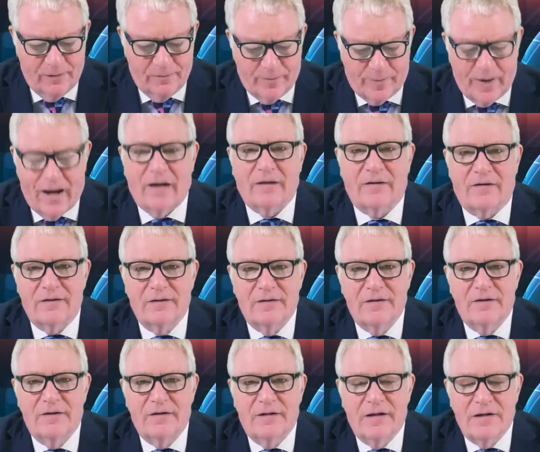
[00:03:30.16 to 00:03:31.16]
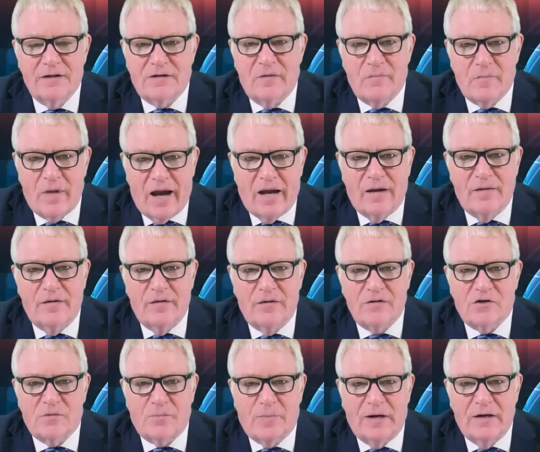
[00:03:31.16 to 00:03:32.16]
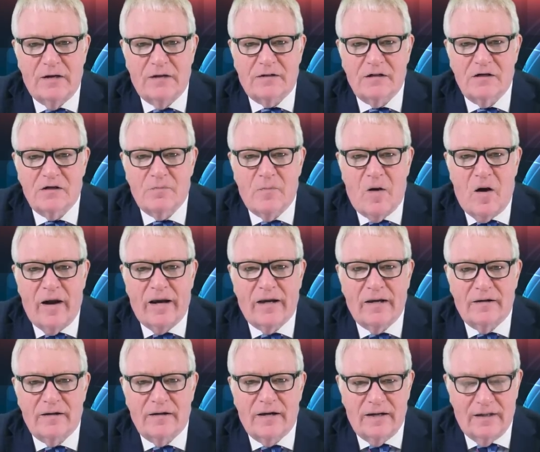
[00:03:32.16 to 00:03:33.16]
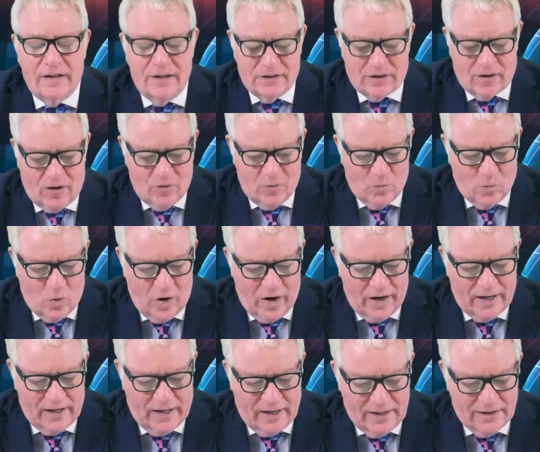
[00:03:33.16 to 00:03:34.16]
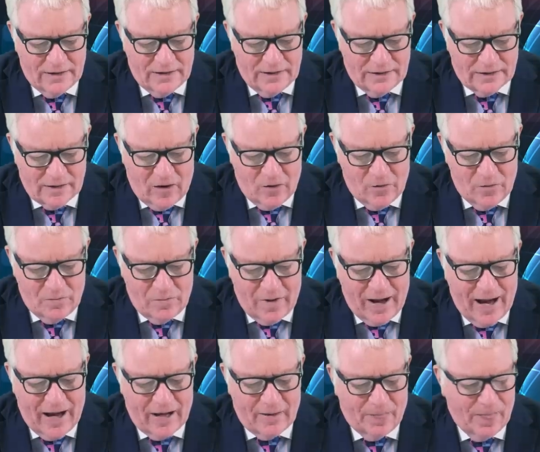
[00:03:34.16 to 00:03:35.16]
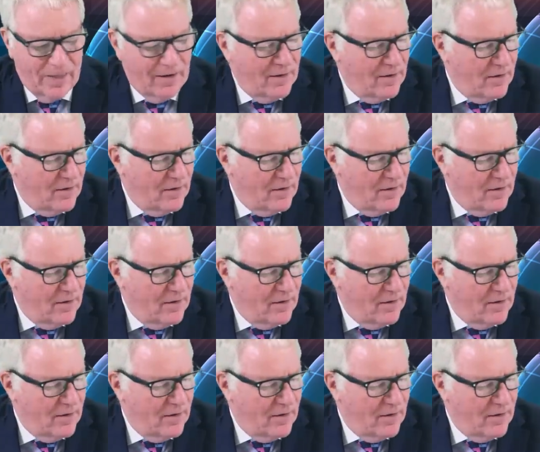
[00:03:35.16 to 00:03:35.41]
But he's a man that speaks his mind in his own way. He's his own man.